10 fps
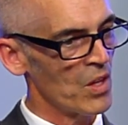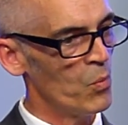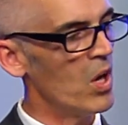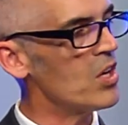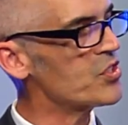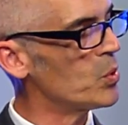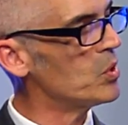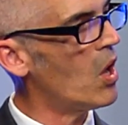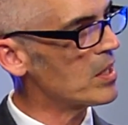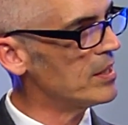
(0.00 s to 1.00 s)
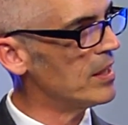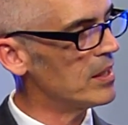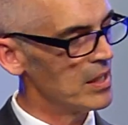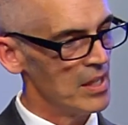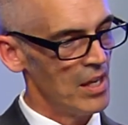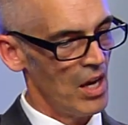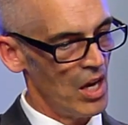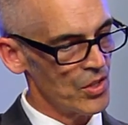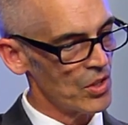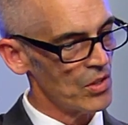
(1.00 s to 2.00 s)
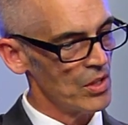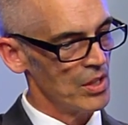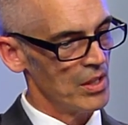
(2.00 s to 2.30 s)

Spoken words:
We also locked in other